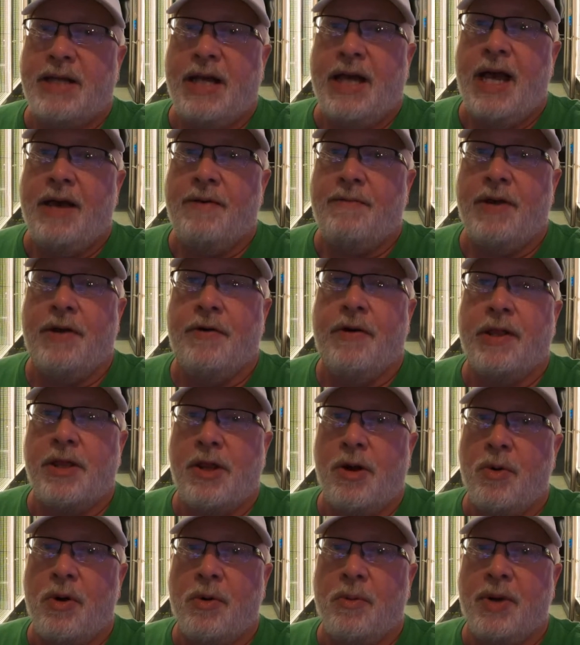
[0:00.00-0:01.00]
they have here on
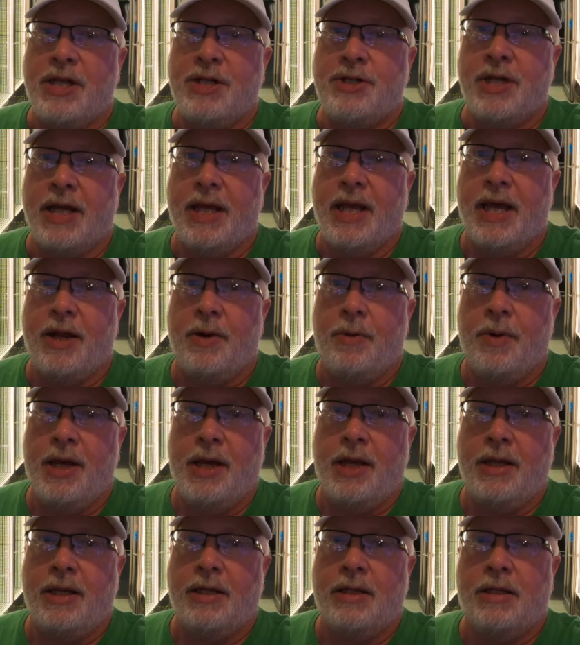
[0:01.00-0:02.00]
the Norwegian
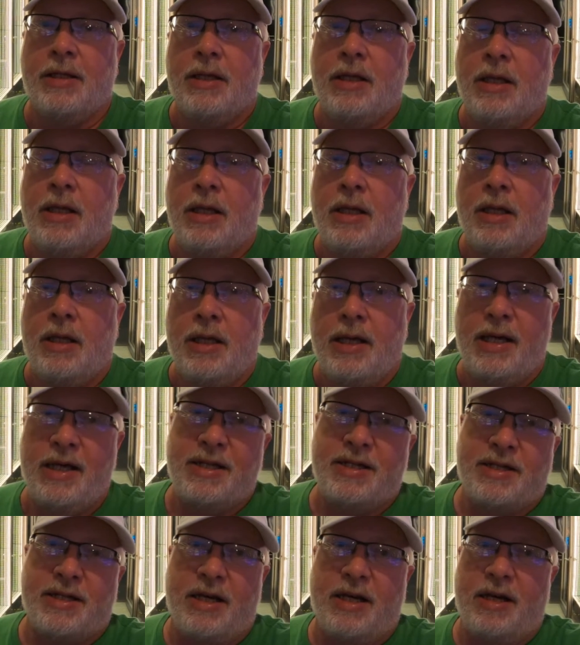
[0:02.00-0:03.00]
Getaway.
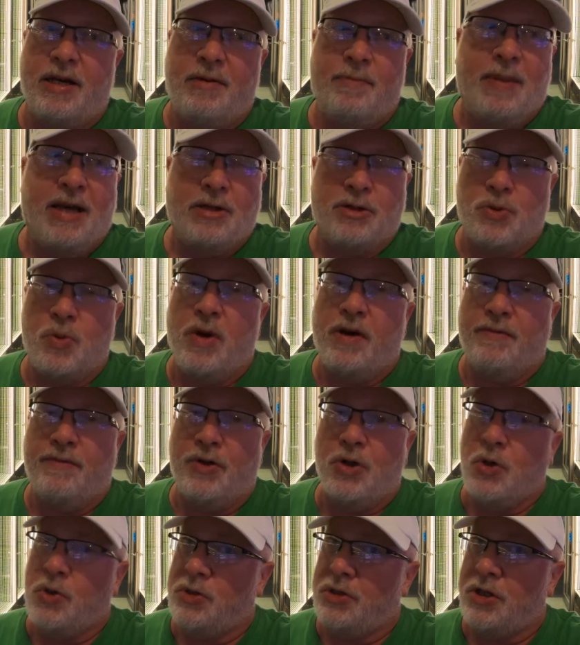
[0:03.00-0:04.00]
It's about 12
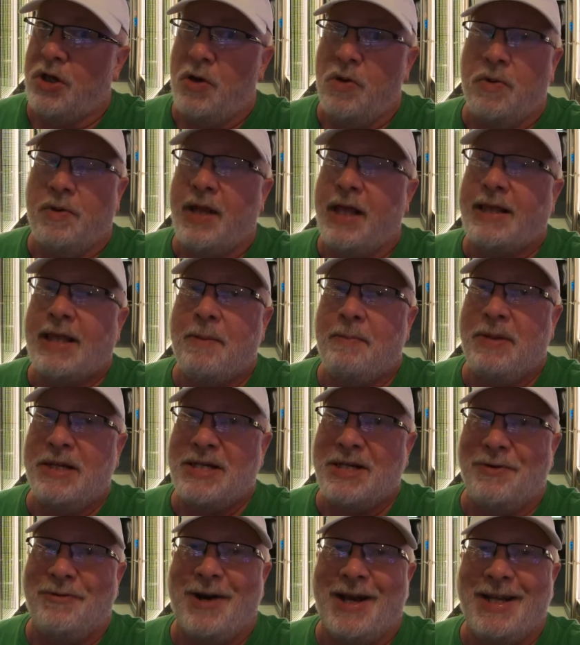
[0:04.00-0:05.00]
noon, so not that
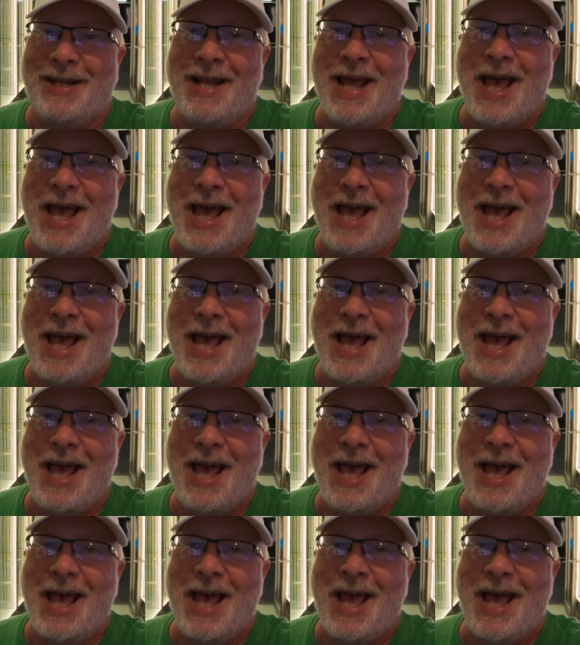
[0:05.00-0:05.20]
busy right